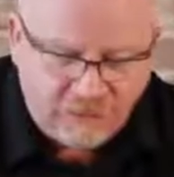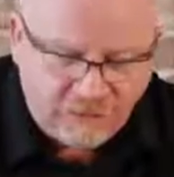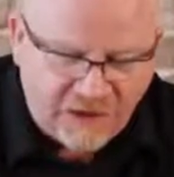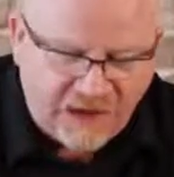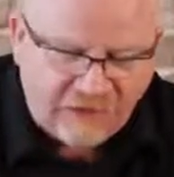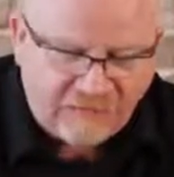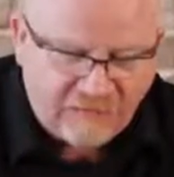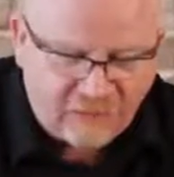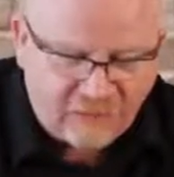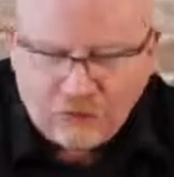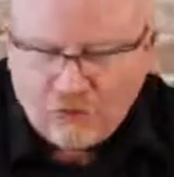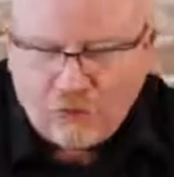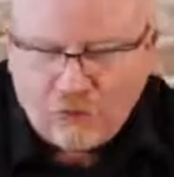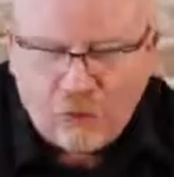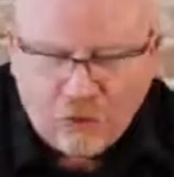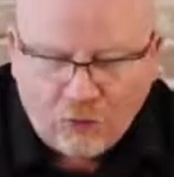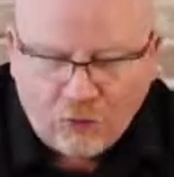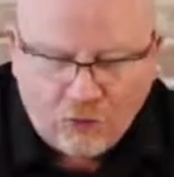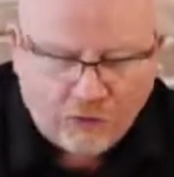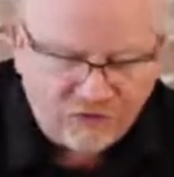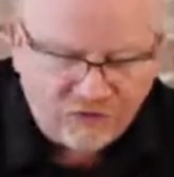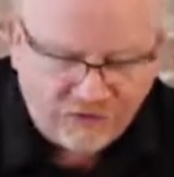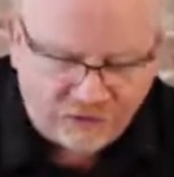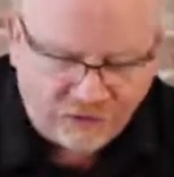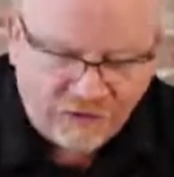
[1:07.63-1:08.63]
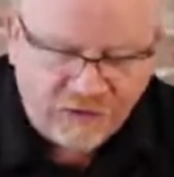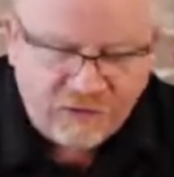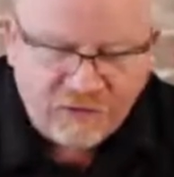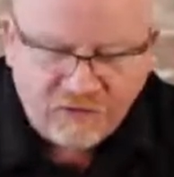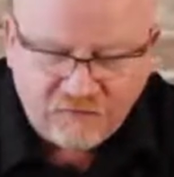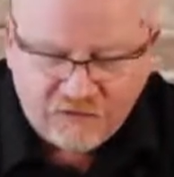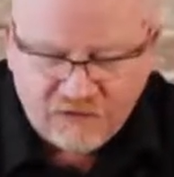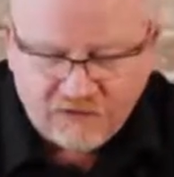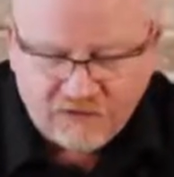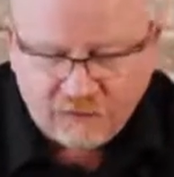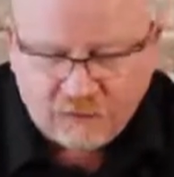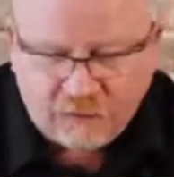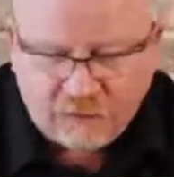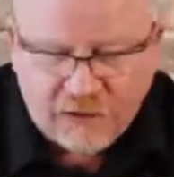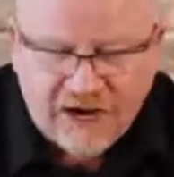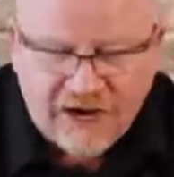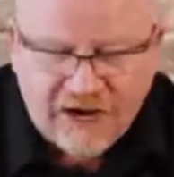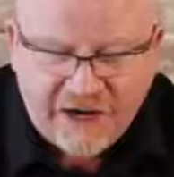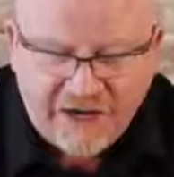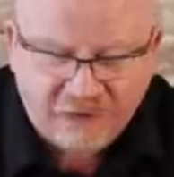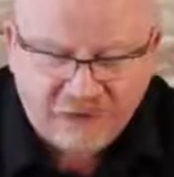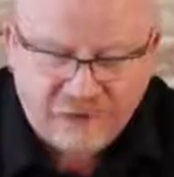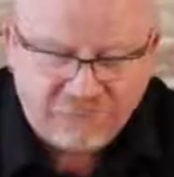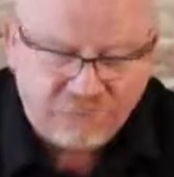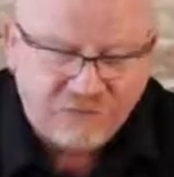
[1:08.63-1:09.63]
have little holes for individual
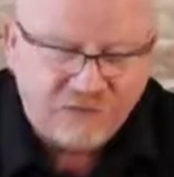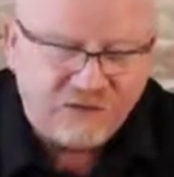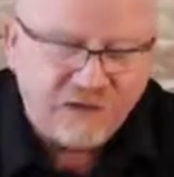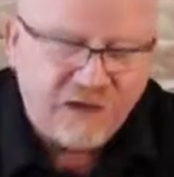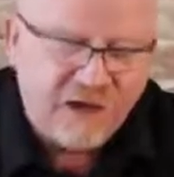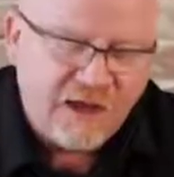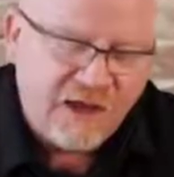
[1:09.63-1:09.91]
items,